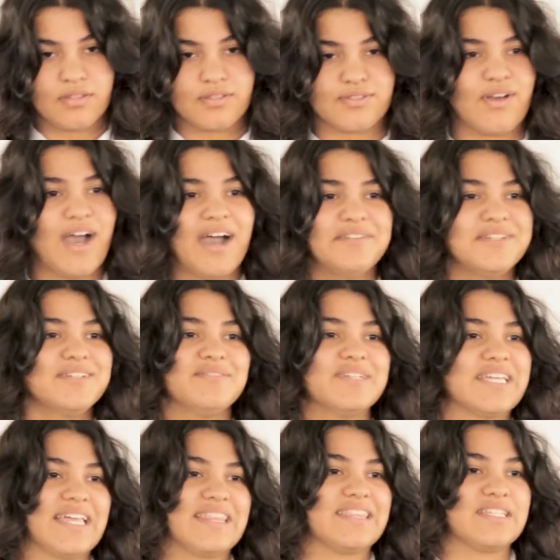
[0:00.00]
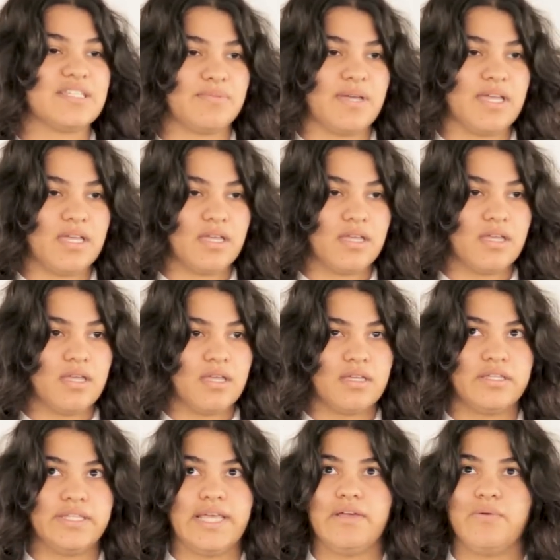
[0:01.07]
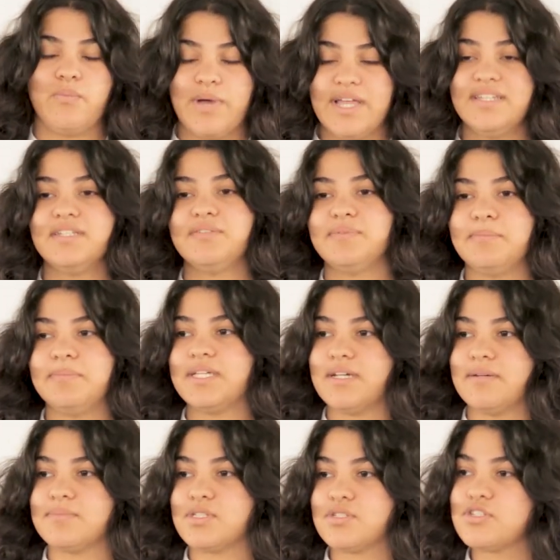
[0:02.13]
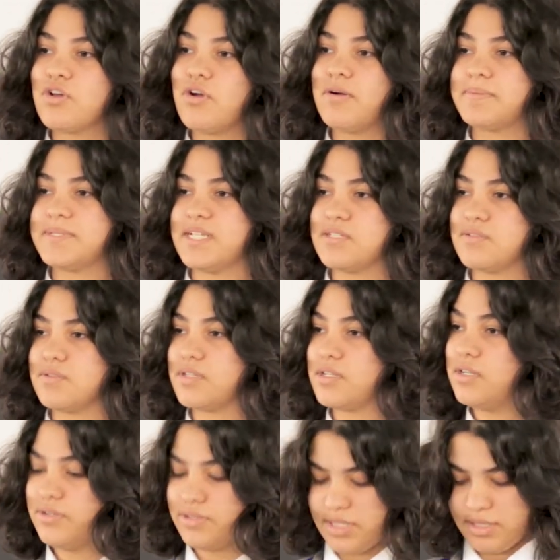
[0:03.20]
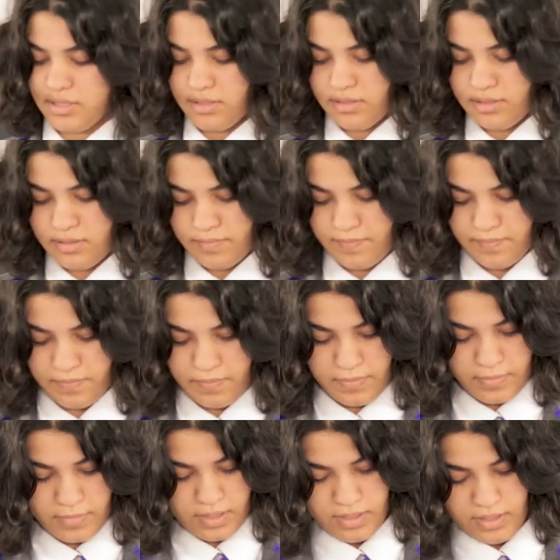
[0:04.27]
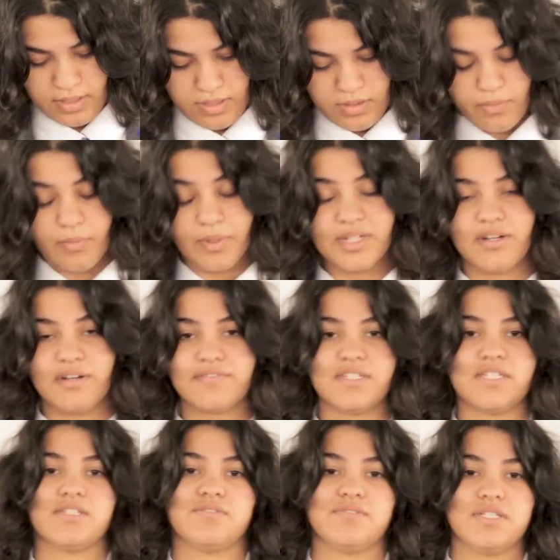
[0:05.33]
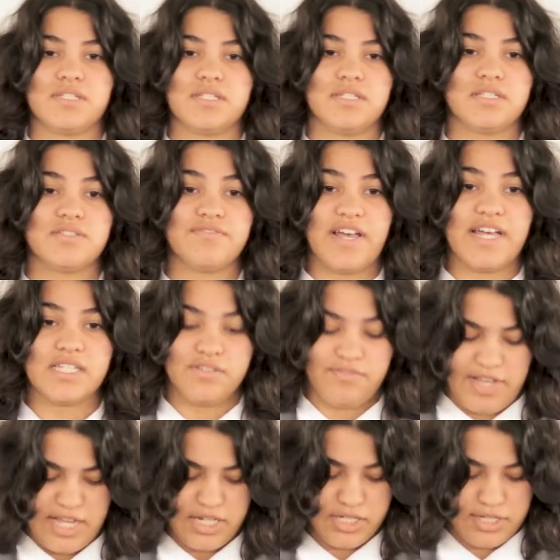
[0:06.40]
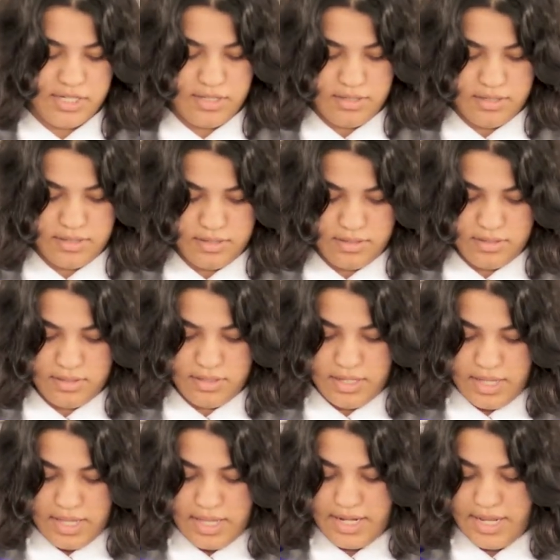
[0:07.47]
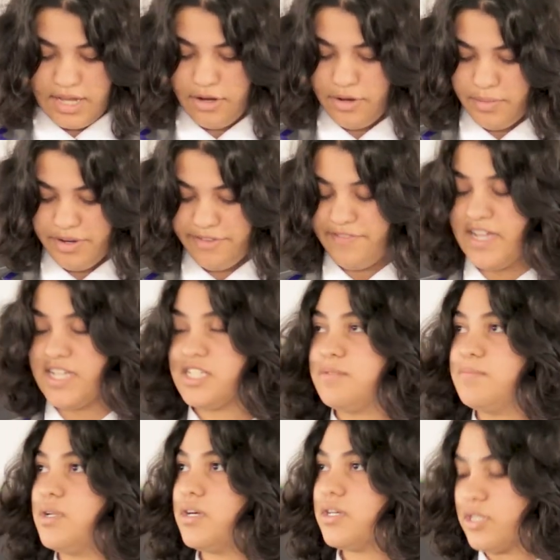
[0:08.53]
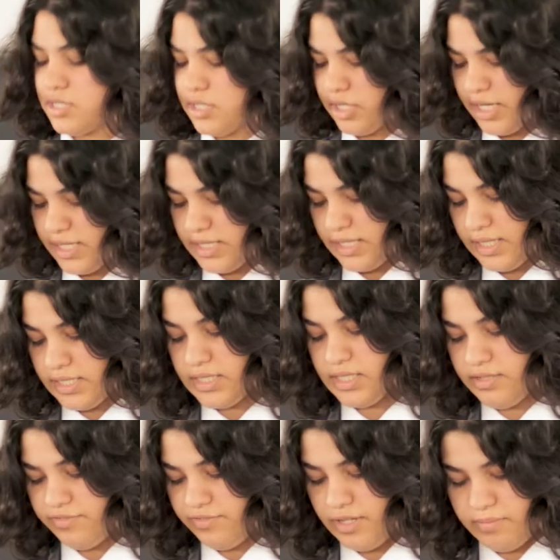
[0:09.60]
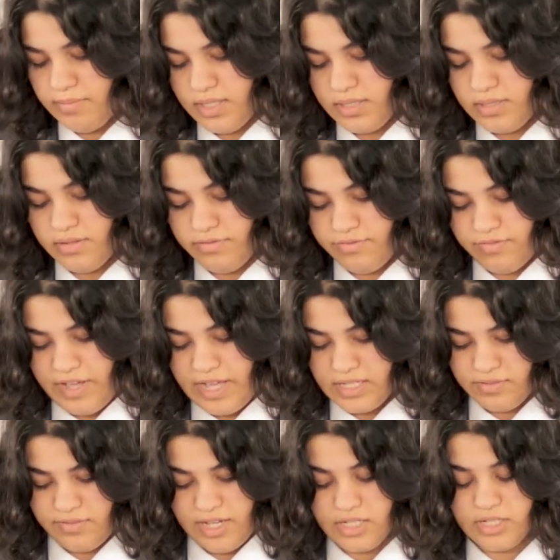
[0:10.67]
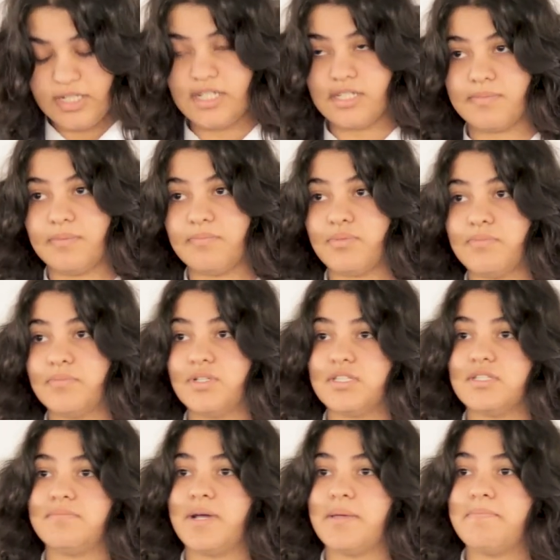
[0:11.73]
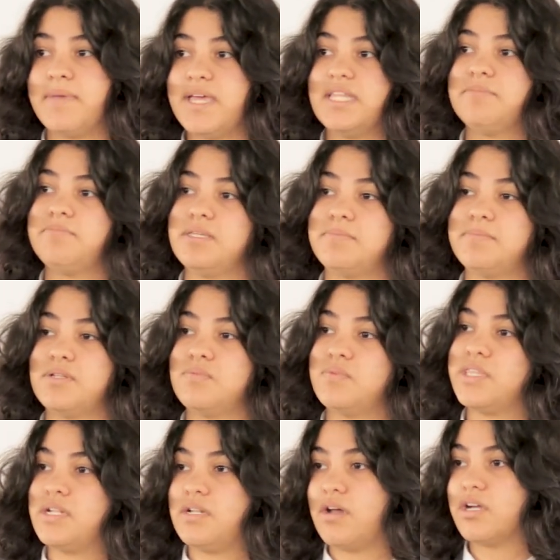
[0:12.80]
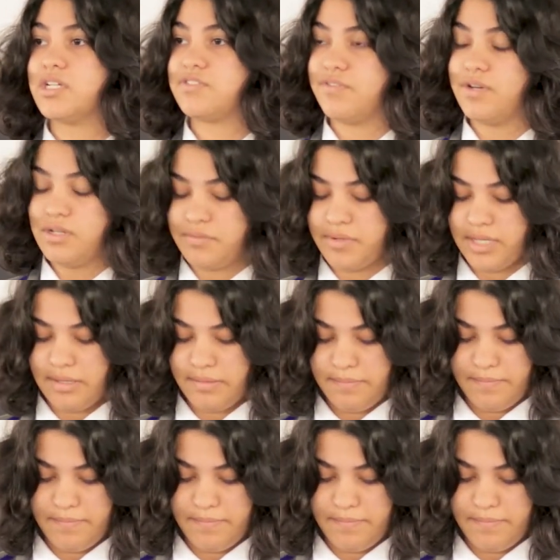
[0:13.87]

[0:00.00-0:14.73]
So how did we get this way? When did we become so obsessed with clothing? One obvious reason is fast fashion. An era where fashion bloggers are getting insta-famous, fast fashion has been promoted by many people with a large following.